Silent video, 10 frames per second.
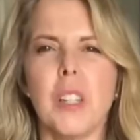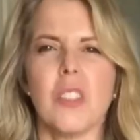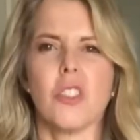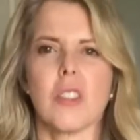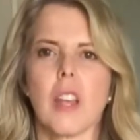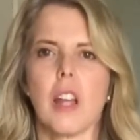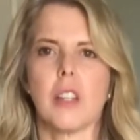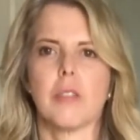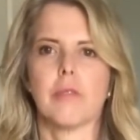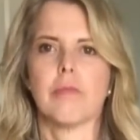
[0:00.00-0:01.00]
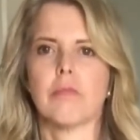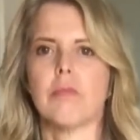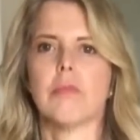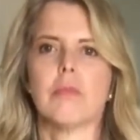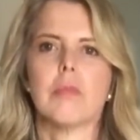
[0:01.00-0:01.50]
one is just kind of
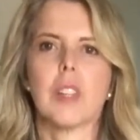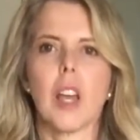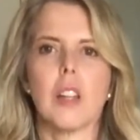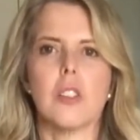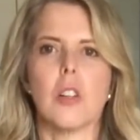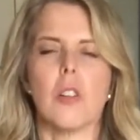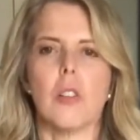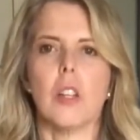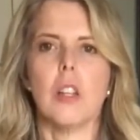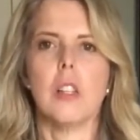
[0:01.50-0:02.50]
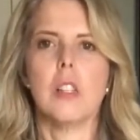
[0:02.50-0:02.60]
dull